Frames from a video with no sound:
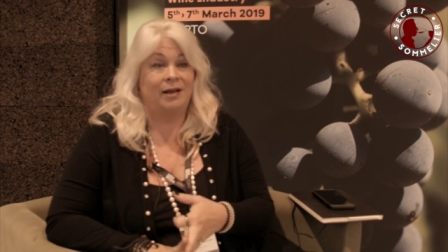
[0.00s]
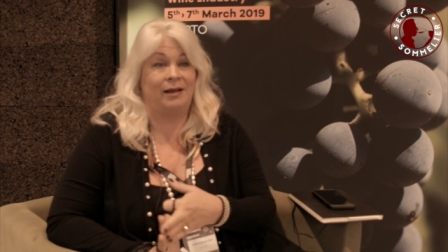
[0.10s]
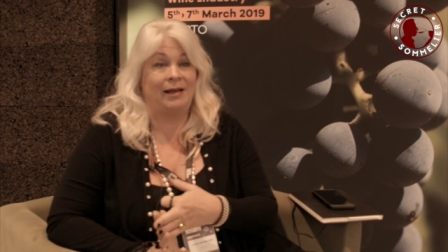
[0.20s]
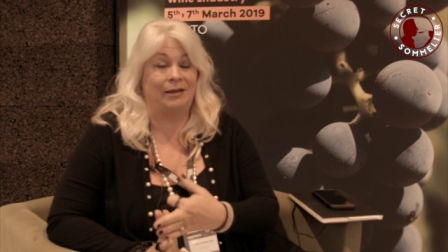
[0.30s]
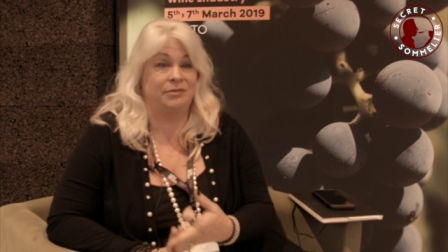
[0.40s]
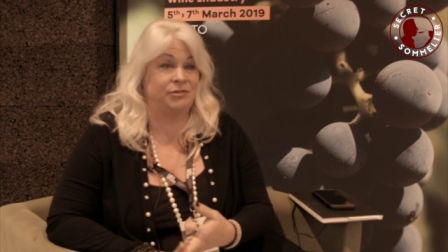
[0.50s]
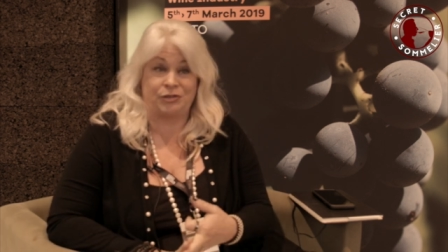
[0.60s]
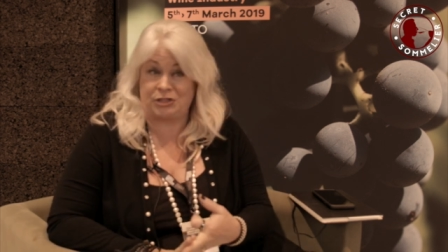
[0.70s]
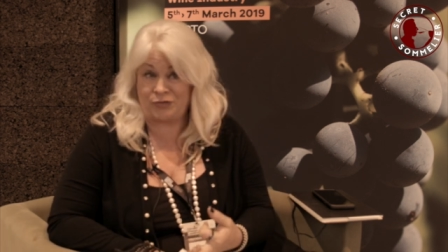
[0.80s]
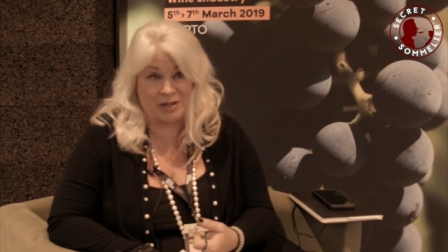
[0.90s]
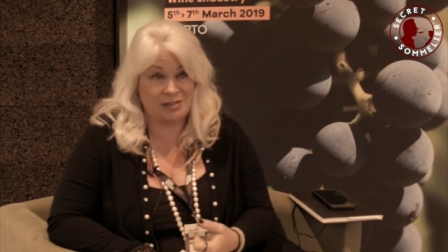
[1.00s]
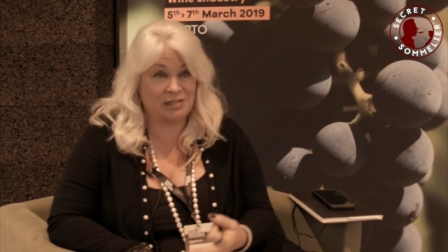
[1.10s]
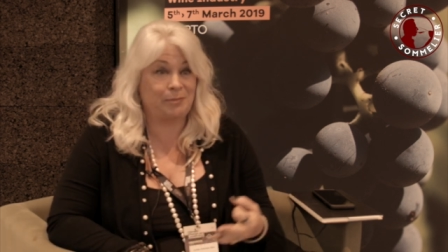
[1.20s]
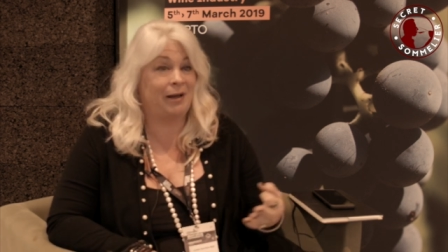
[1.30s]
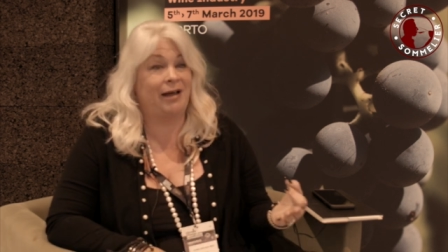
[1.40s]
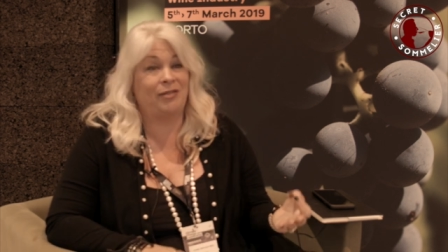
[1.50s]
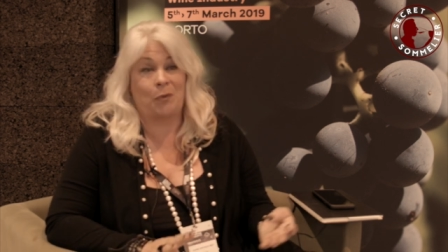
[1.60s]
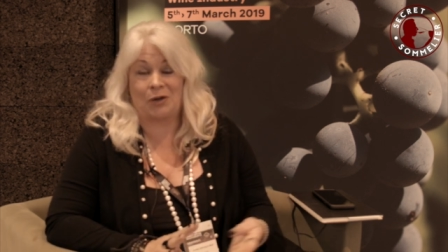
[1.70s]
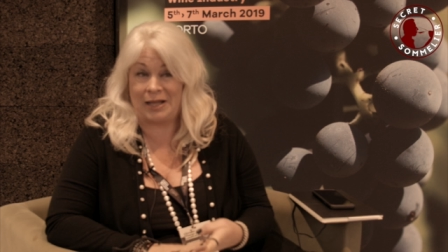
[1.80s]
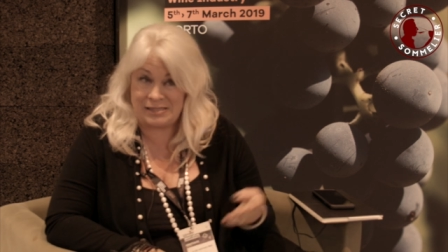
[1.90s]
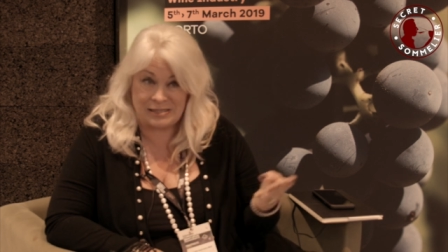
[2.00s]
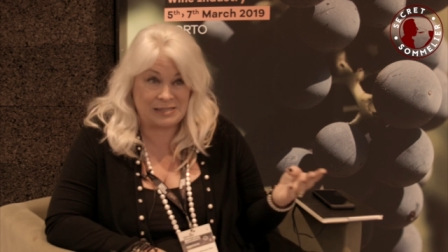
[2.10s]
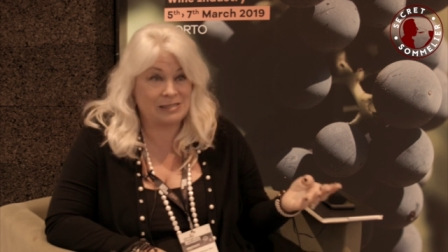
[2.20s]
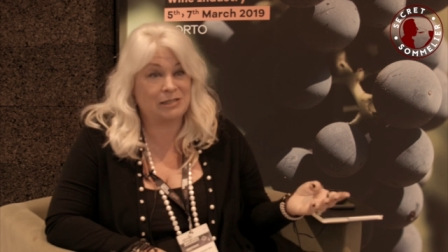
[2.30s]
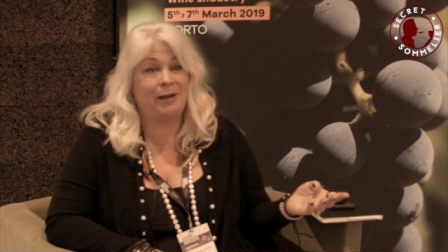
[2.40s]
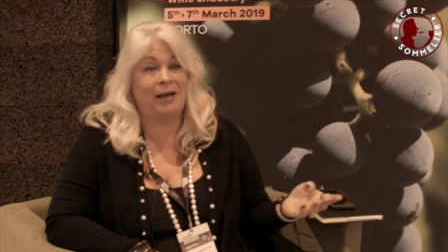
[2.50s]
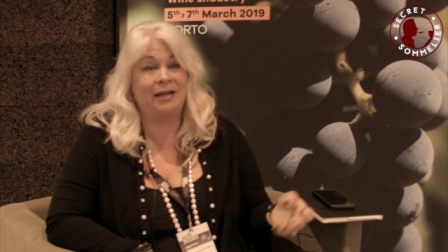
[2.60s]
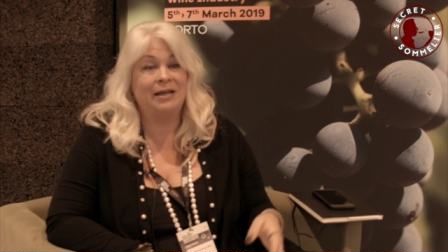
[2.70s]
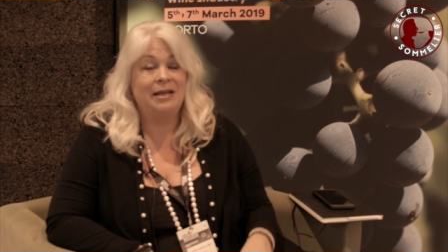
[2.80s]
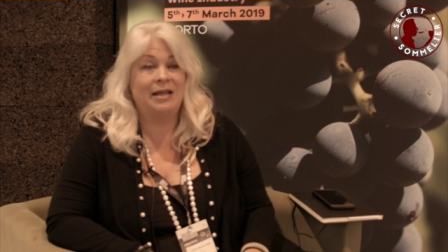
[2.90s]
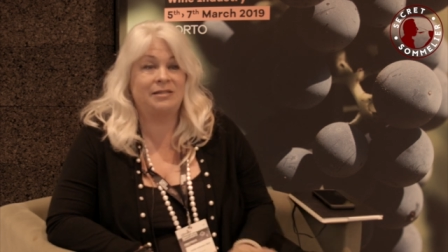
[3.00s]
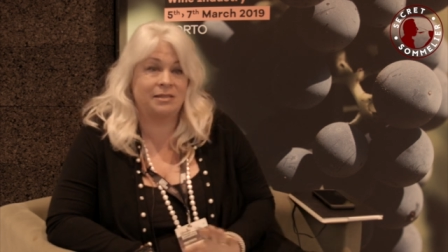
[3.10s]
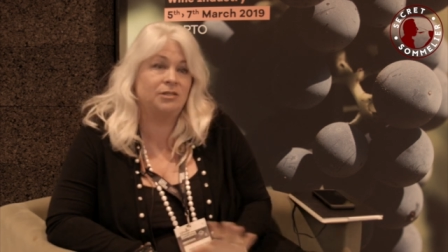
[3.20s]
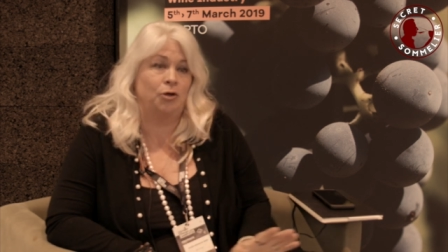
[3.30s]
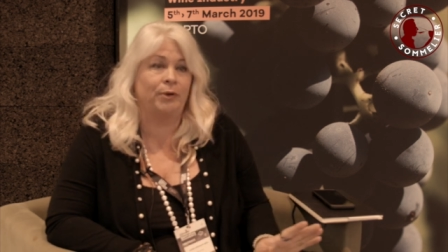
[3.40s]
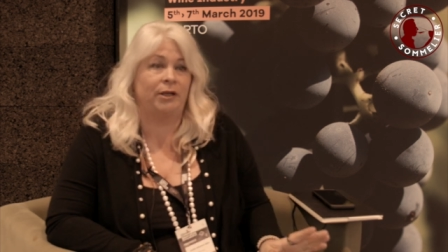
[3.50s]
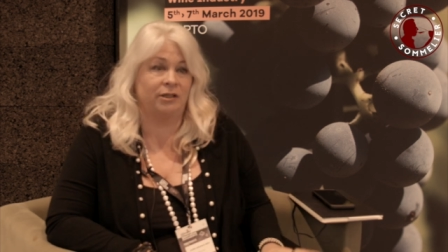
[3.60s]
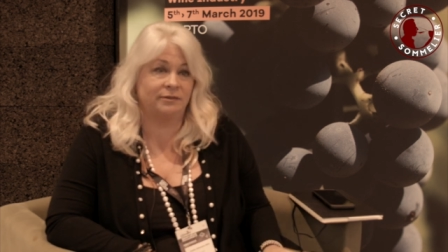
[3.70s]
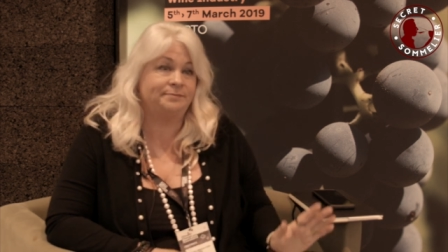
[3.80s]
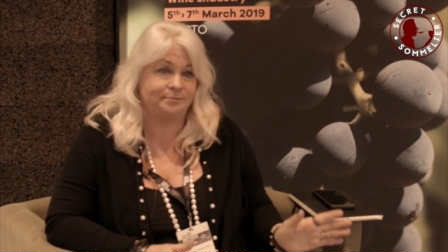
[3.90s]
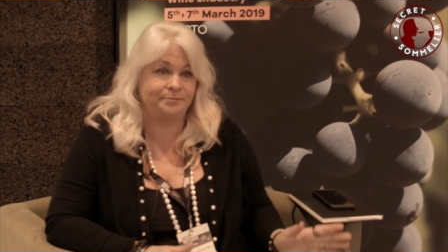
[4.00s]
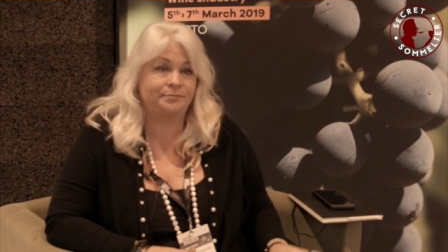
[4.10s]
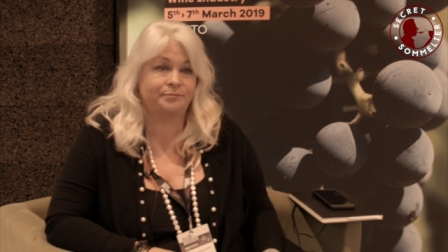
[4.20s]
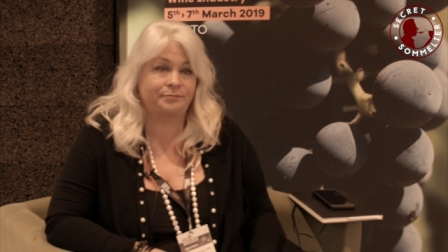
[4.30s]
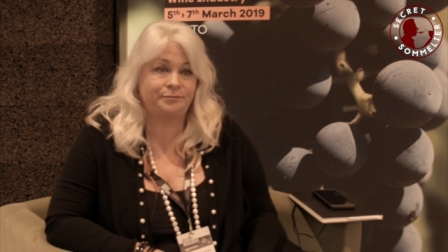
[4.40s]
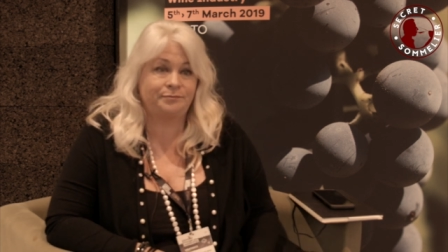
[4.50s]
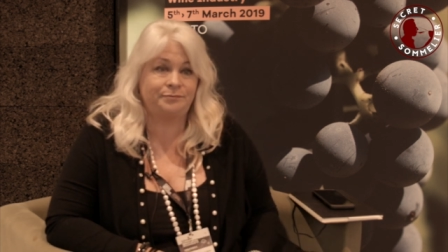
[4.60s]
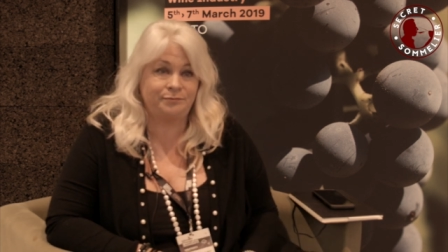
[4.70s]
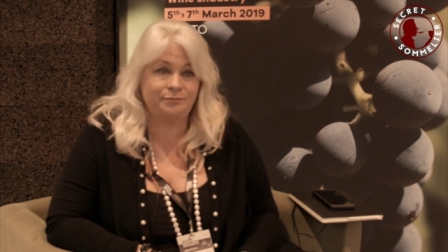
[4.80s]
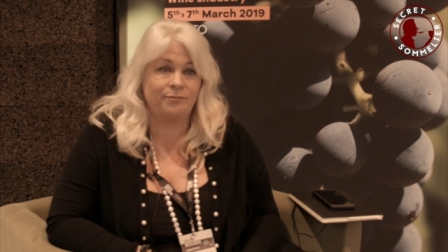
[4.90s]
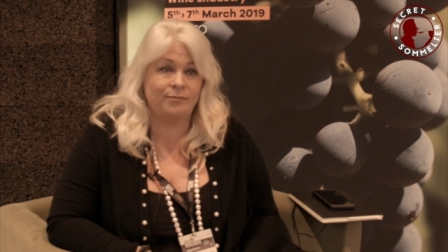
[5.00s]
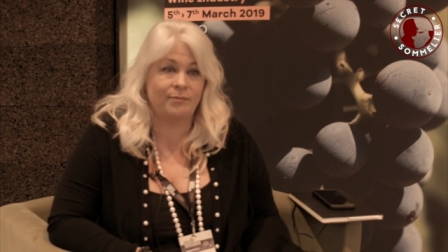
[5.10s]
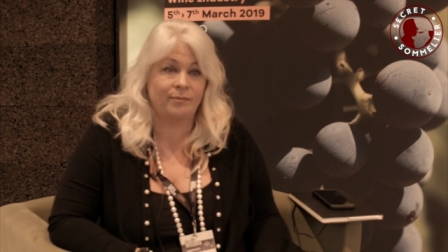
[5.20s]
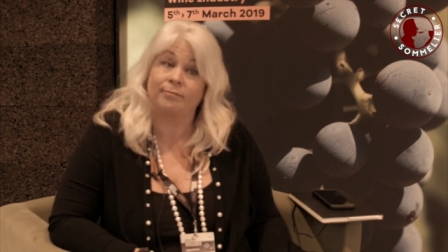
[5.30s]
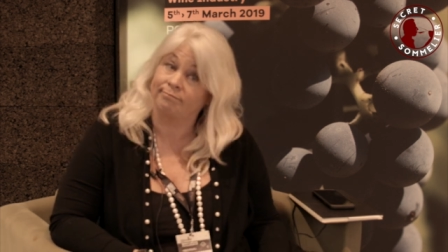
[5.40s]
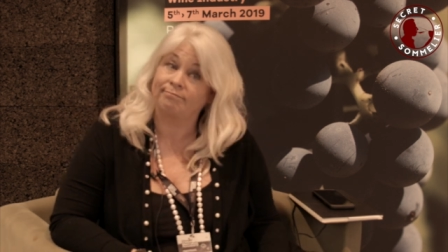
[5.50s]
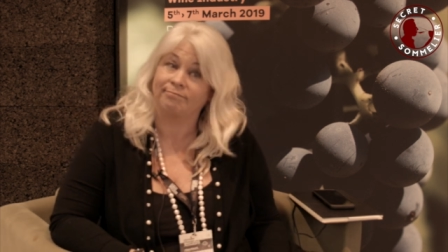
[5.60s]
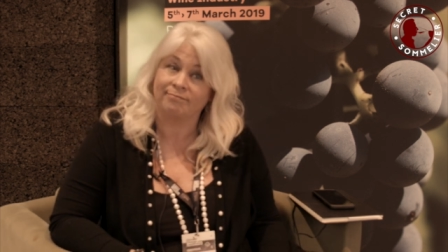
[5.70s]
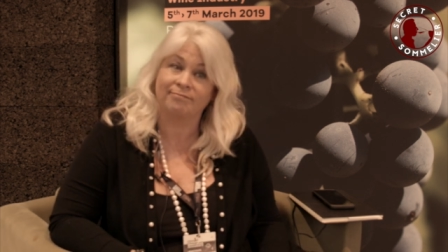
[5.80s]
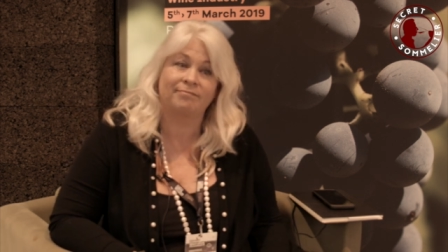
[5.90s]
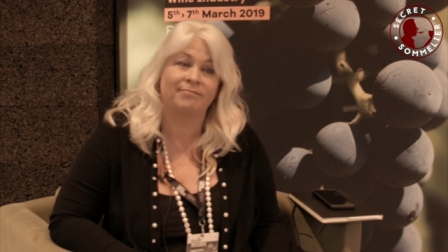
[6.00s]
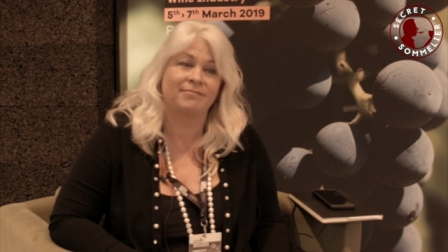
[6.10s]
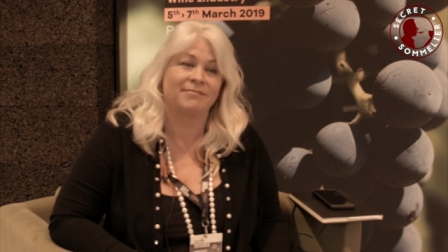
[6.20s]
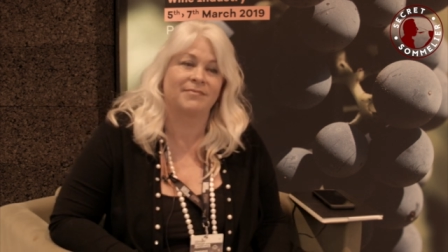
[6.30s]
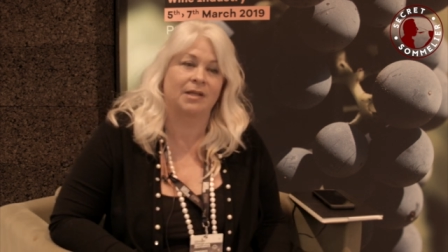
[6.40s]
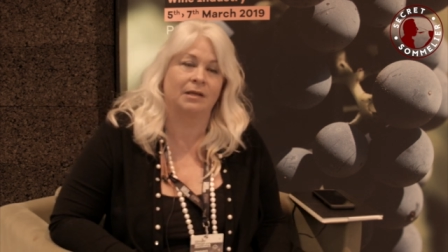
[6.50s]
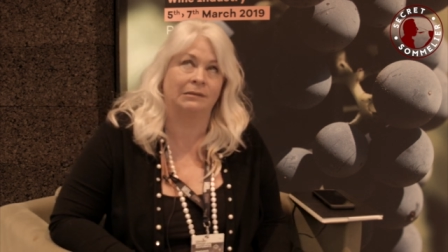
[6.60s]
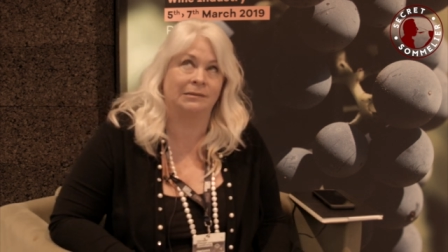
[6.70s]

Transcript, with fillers: uh, certificates to buy, the water licenses to buy. It's, it's a no-brainer. So it's a no-brainer, but you said something quite key in there, which